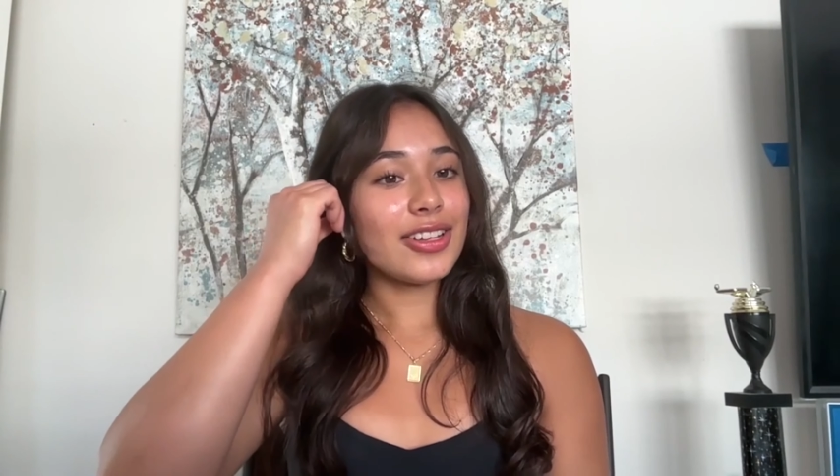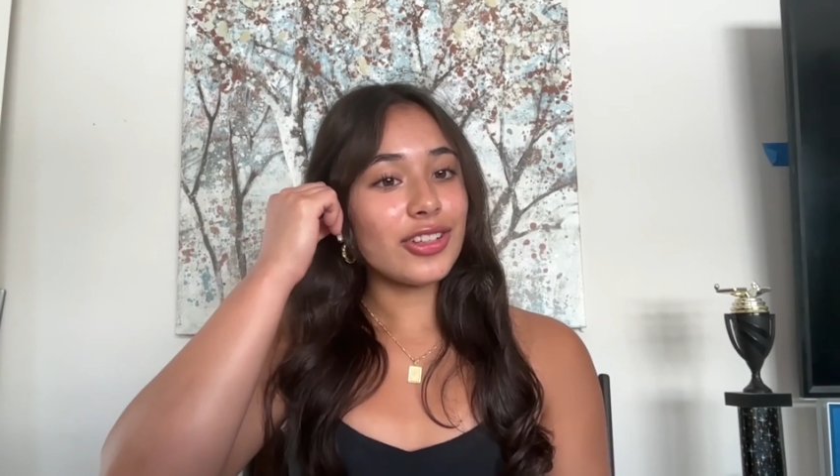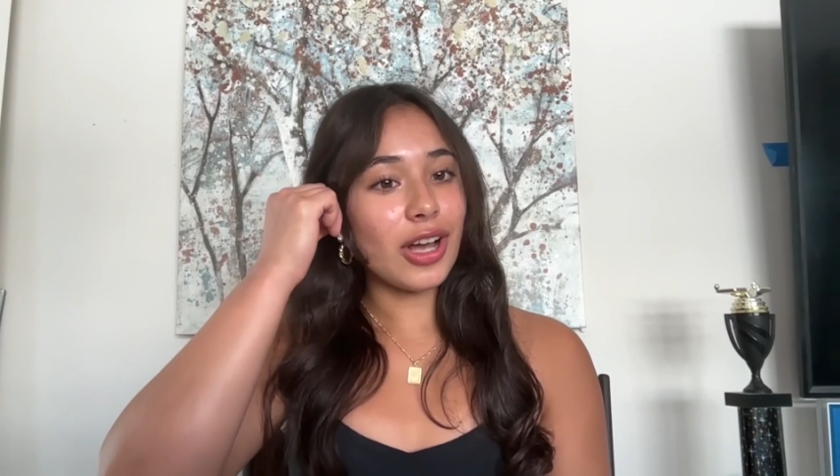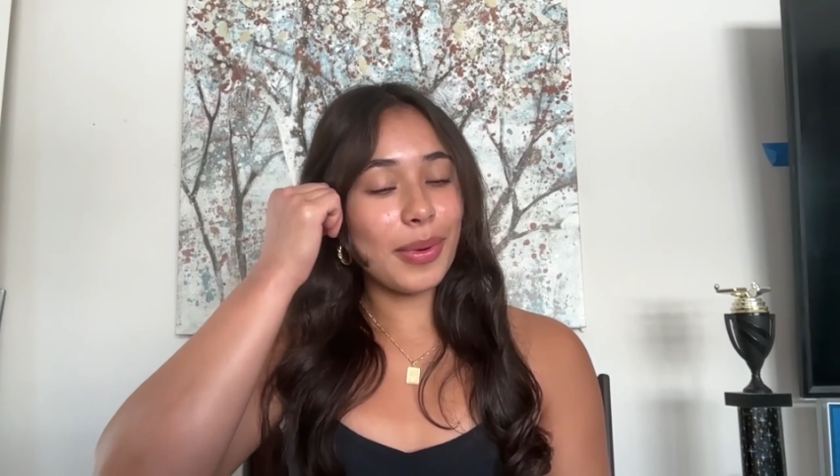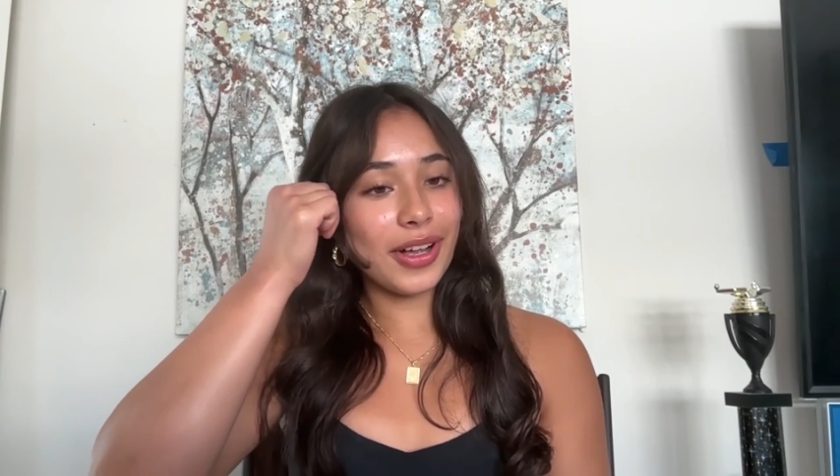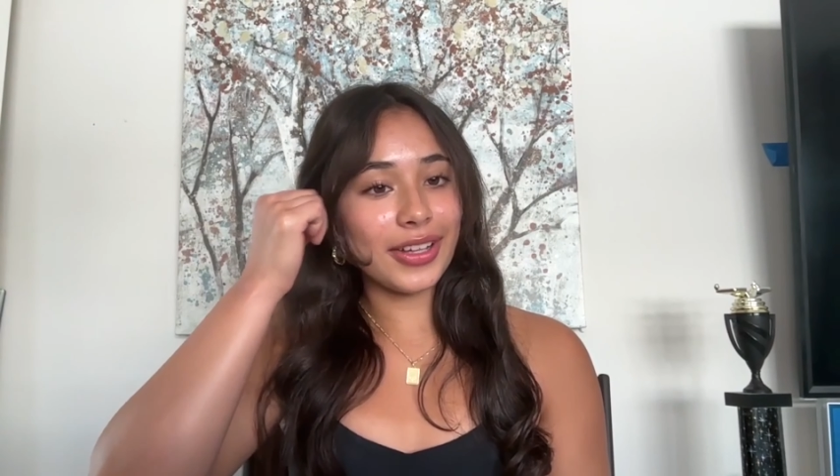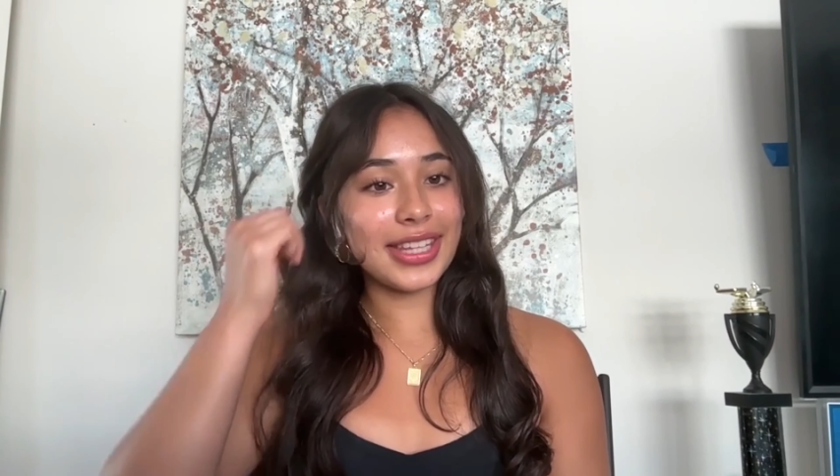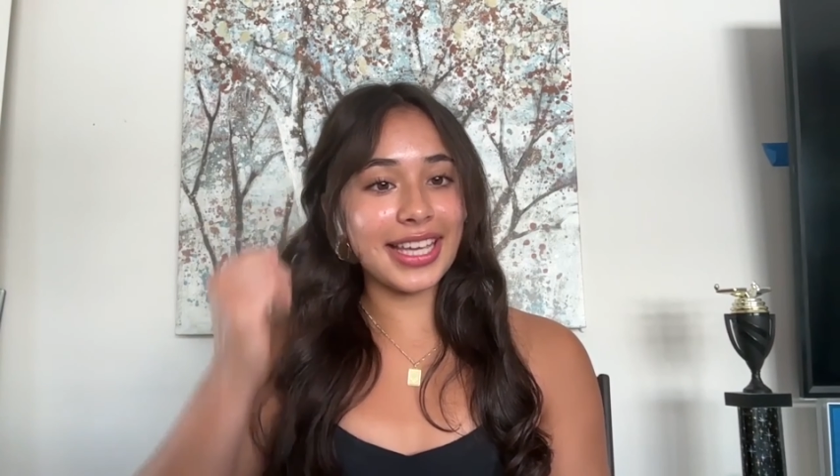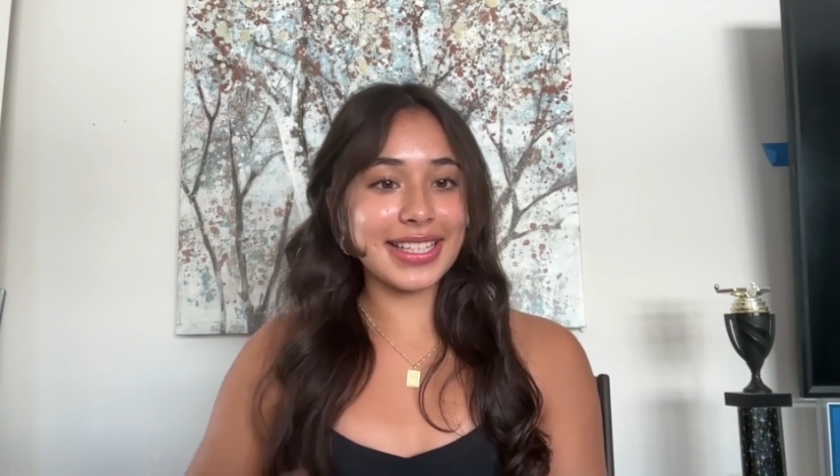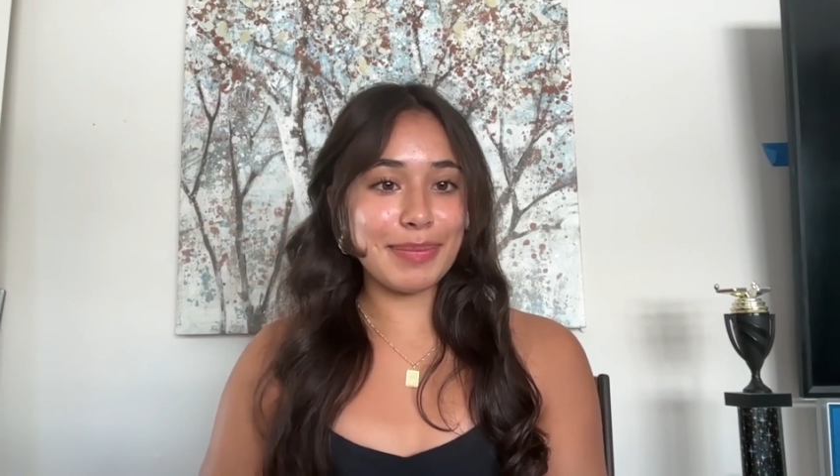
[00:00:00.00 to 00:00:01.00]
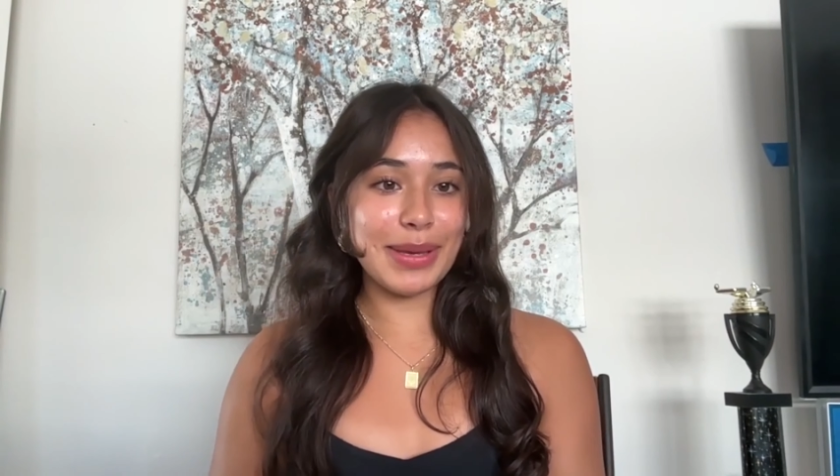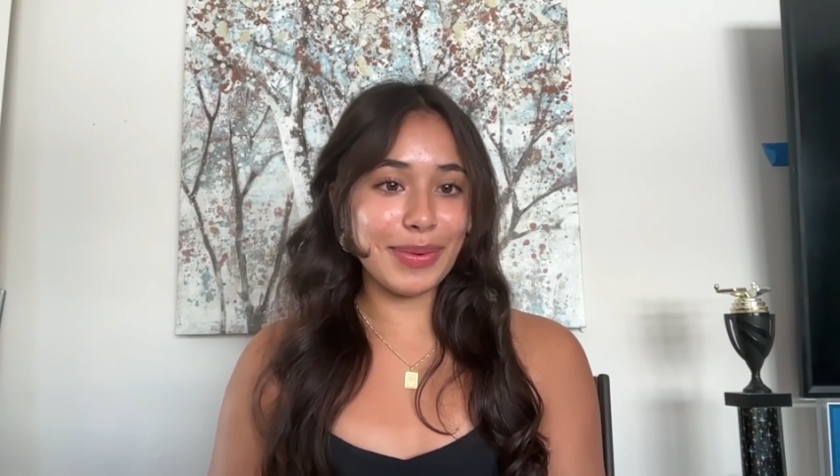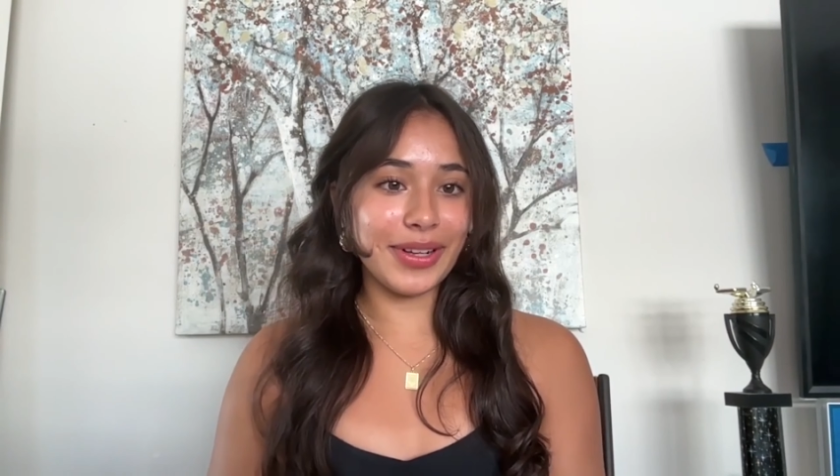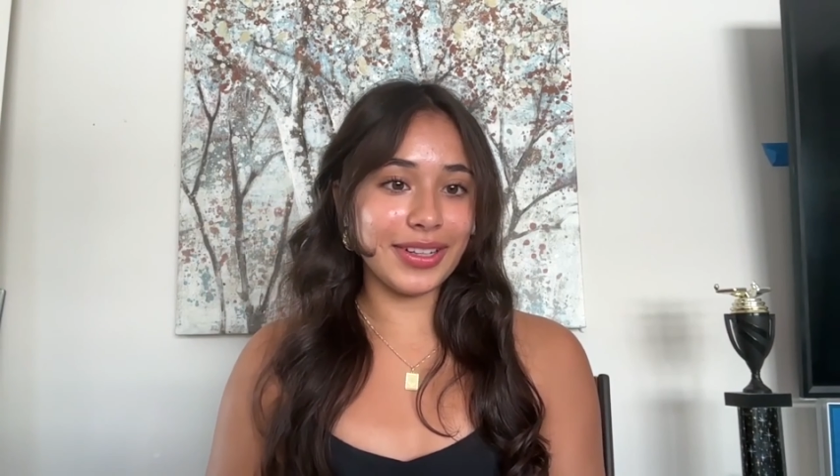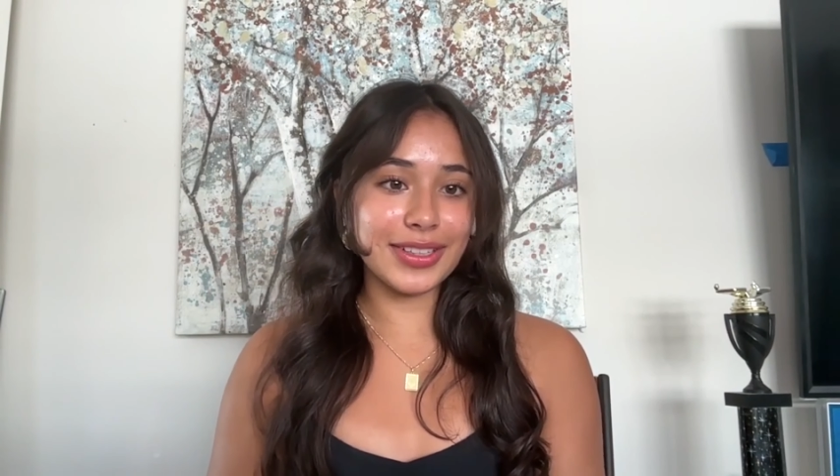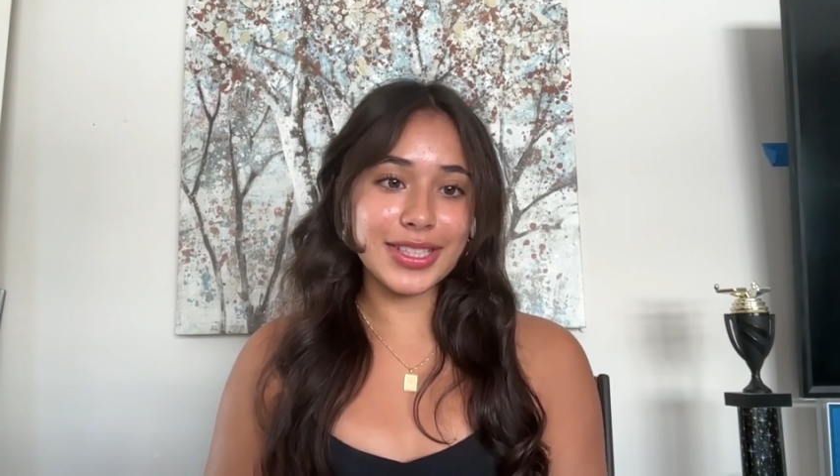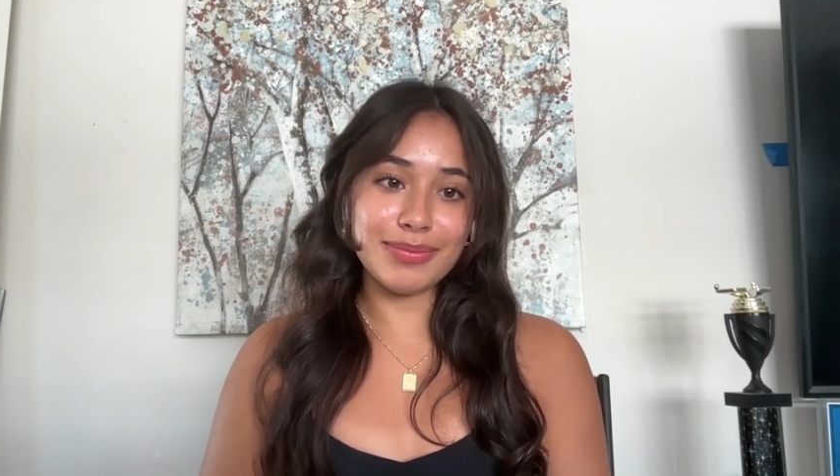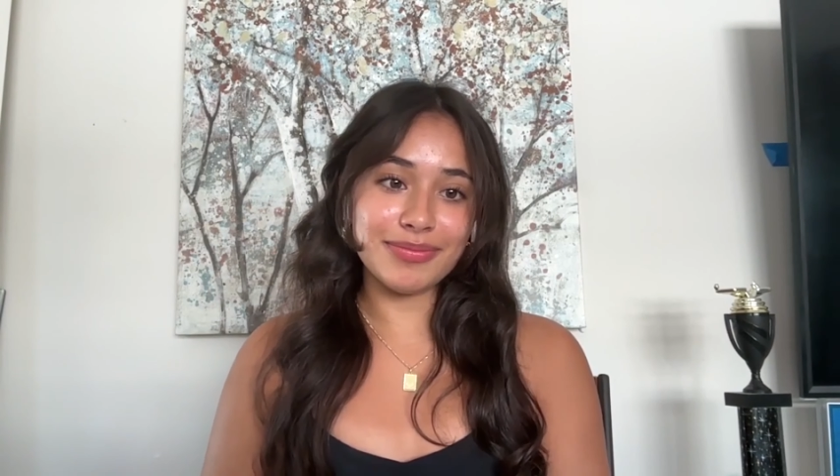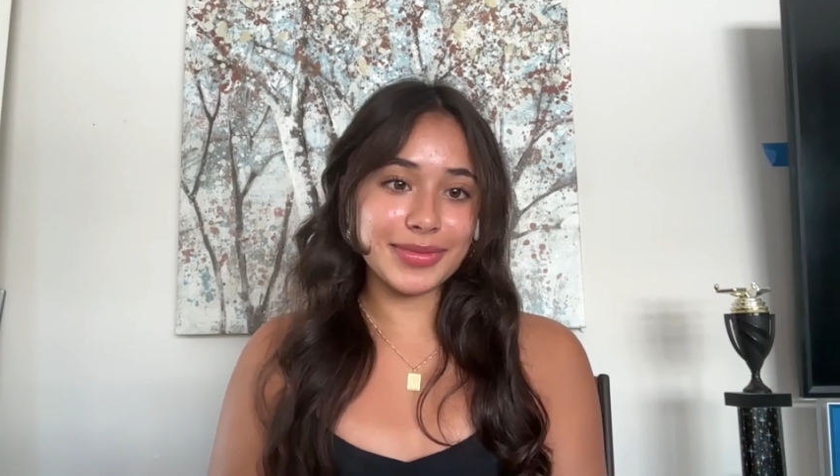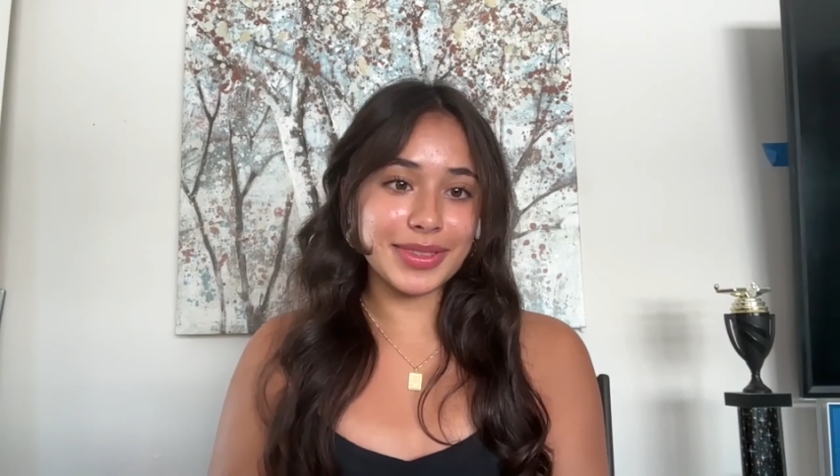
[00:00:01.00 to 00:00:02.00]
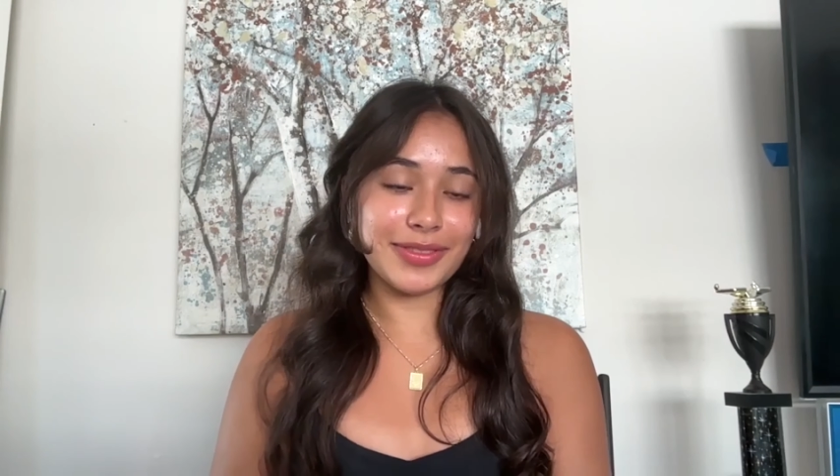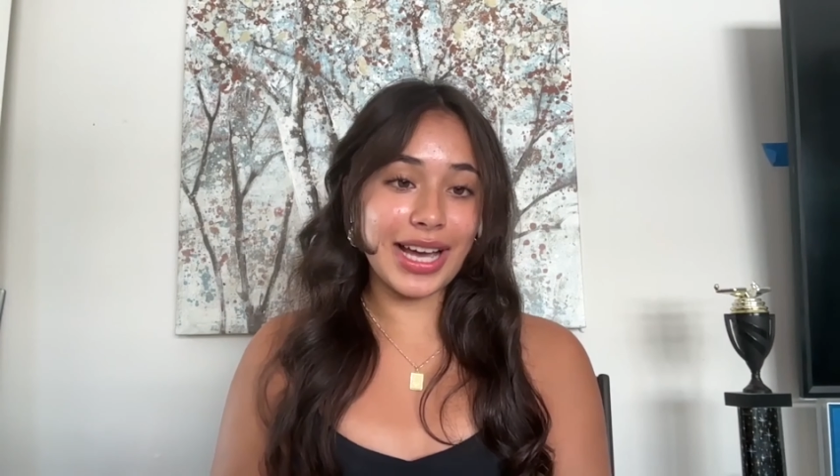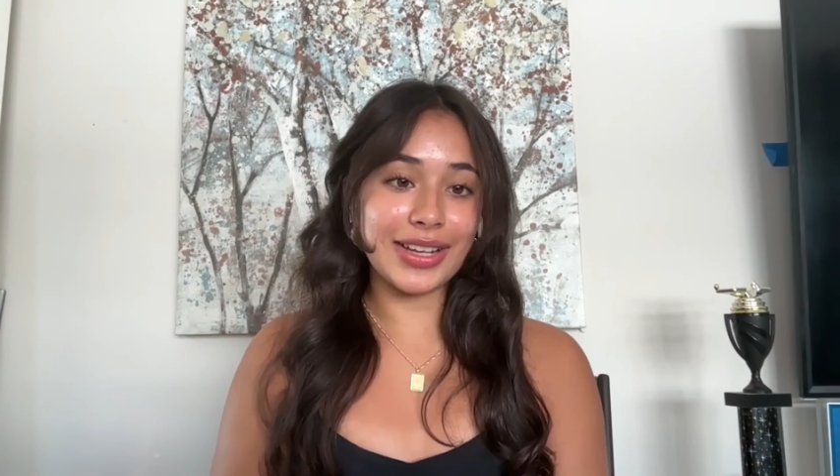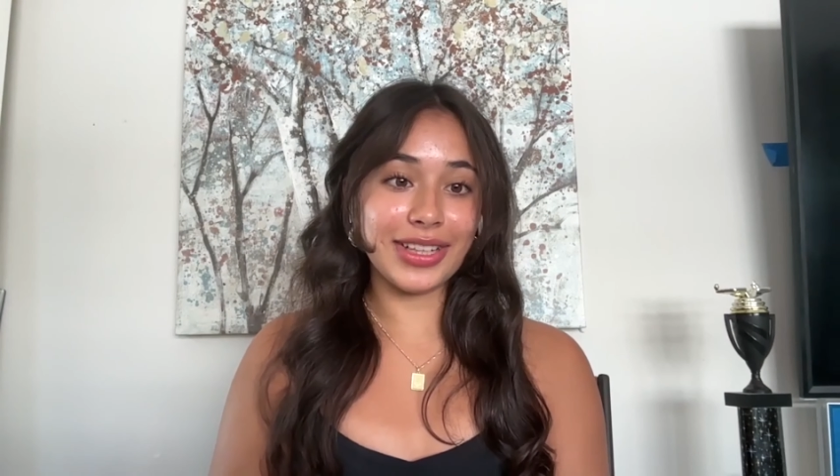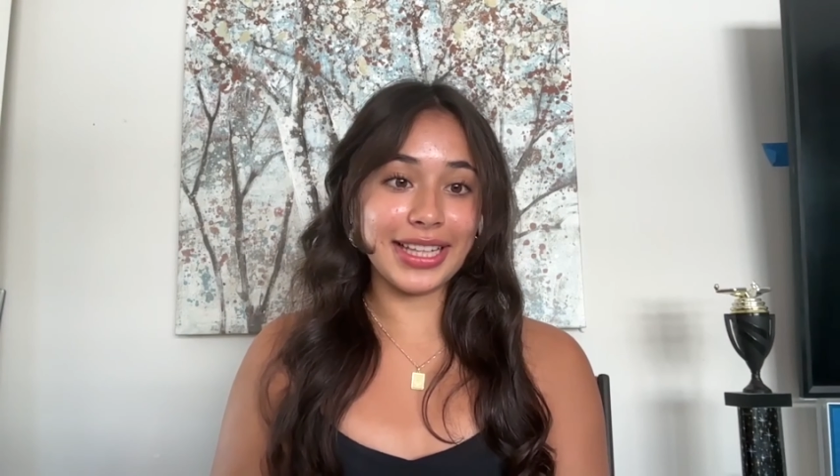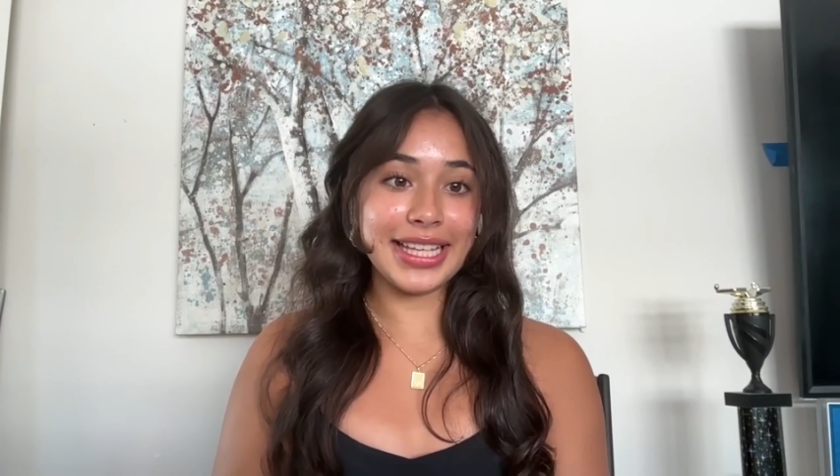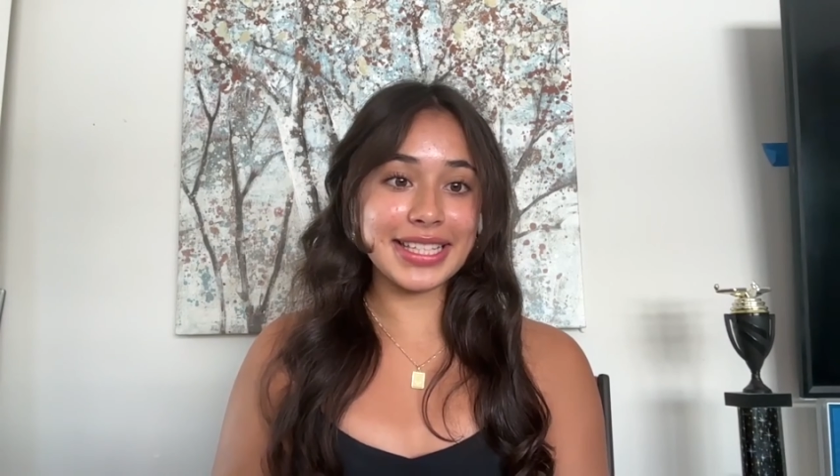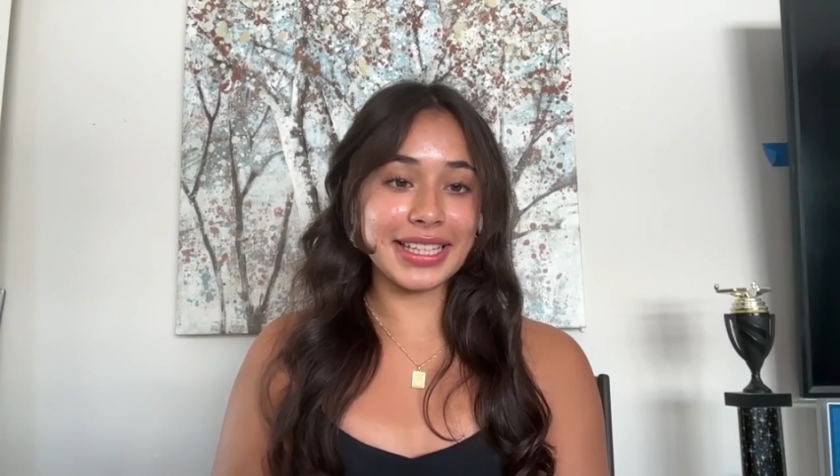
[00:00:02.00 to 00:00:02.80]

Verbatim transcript: trouble on things that people find really